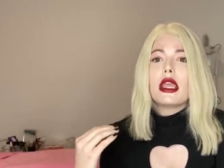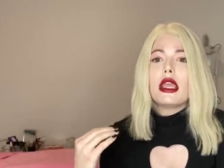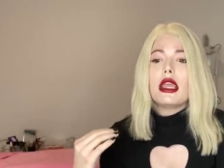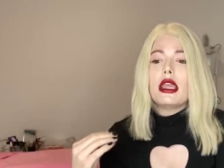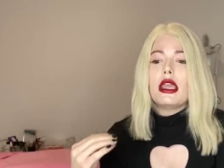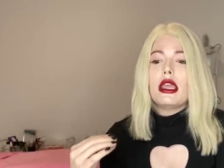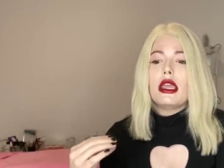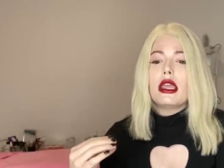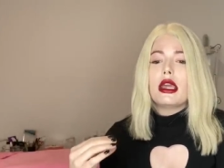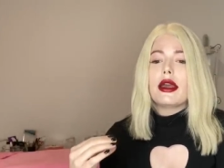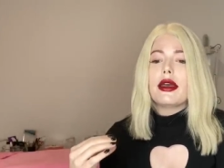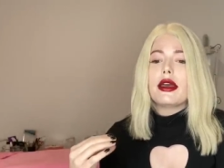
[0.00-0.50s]

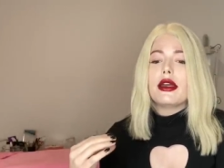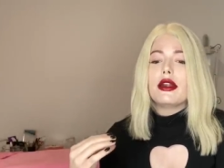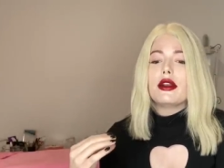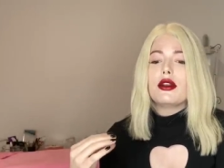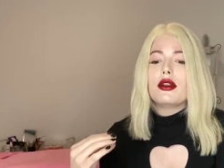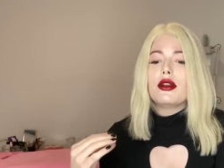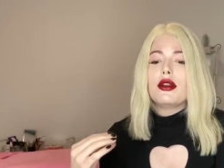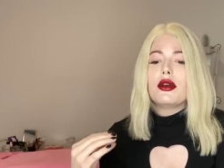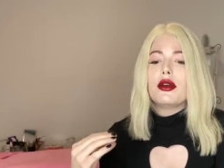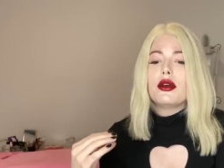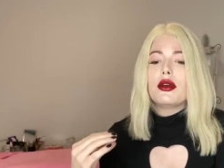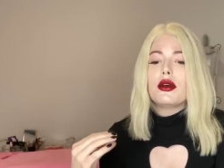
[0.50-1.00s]

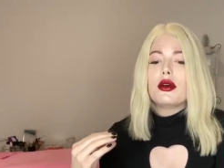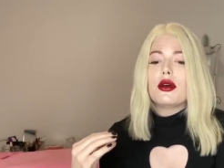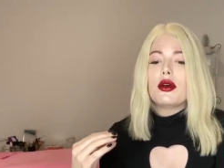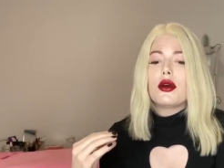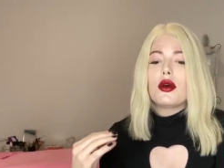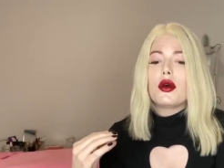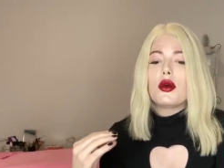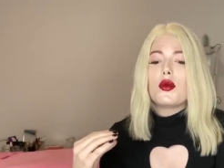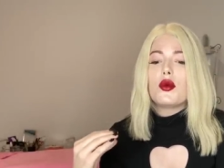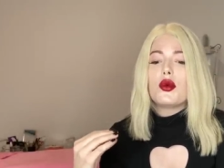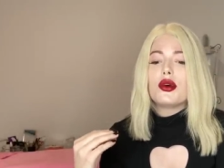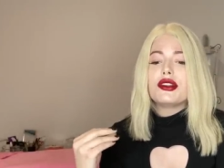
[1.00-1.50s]
And
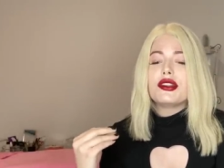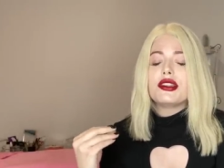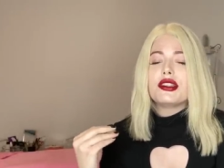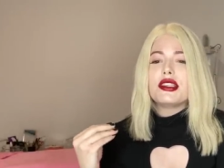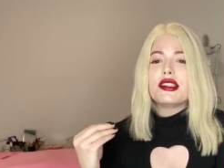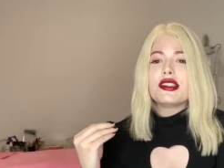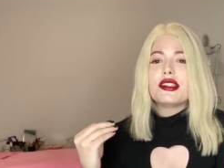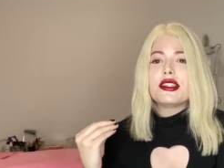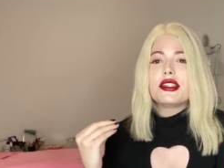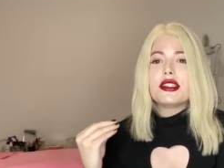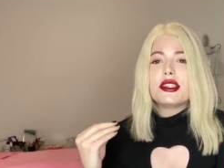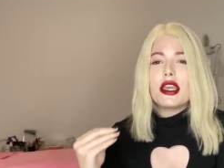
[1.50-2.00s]
what's the
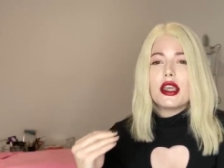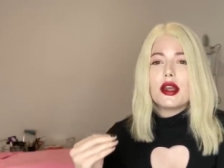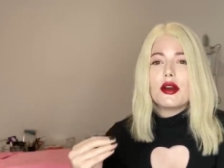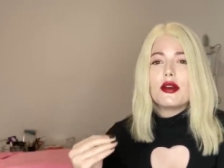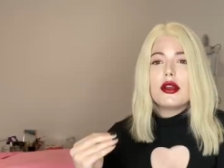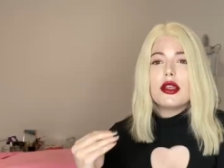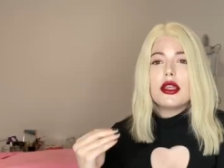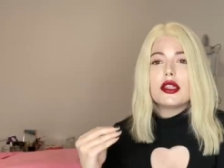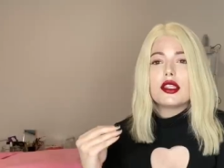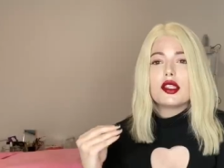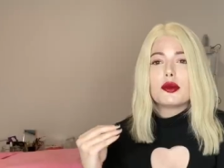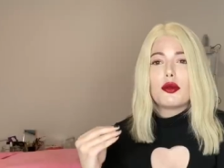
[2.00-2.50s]

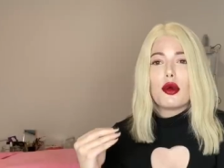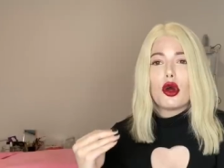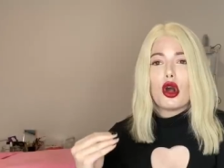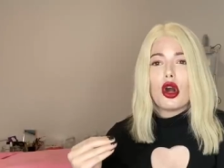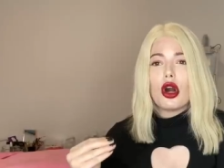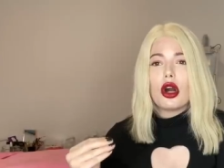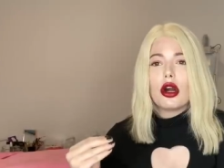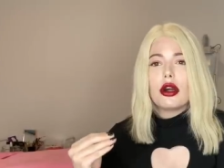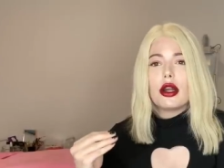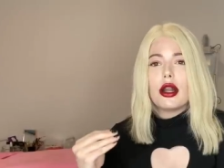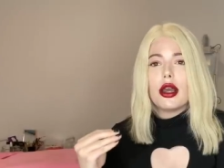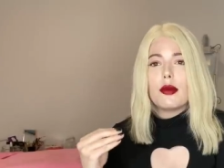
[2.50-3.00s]
scariest
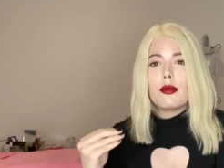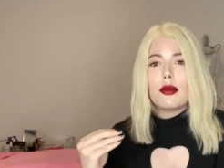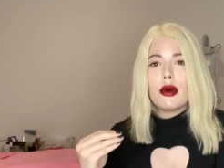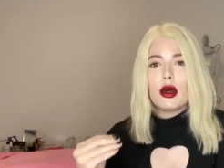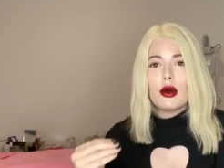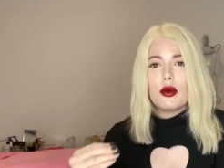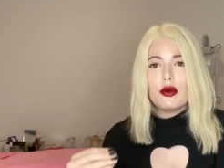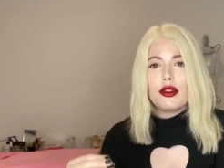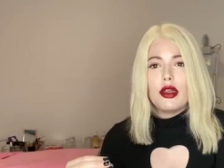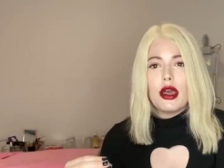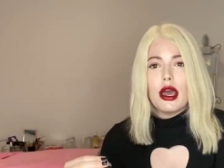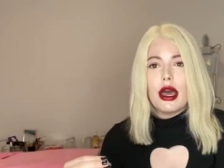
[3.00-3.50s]
part
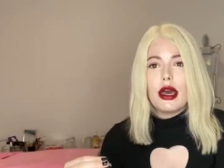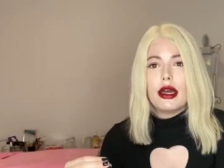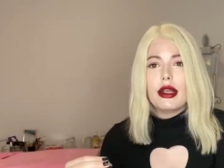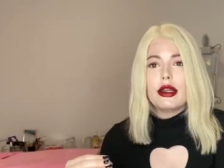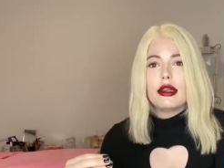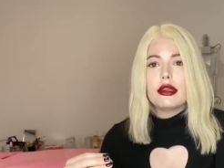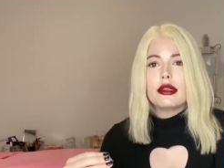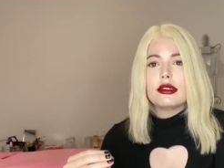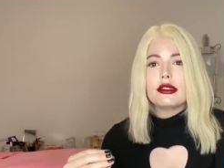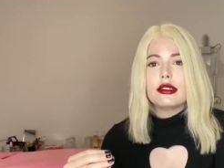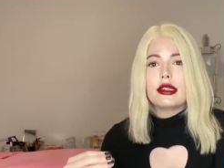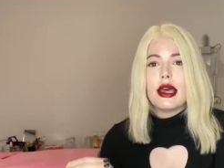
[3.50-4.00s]
about that
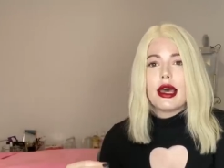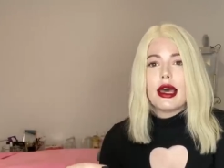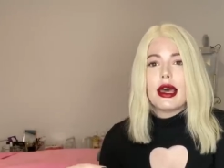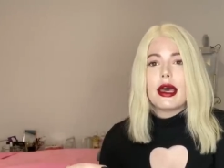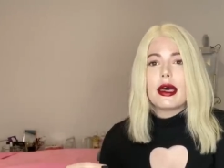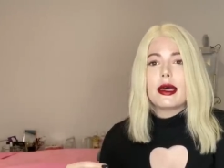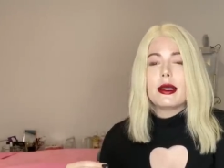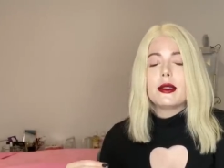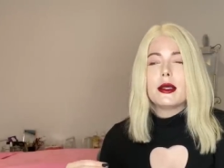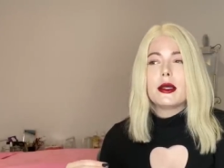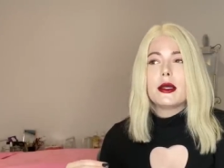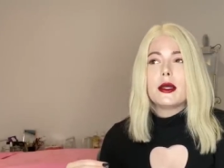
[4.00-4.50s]
is that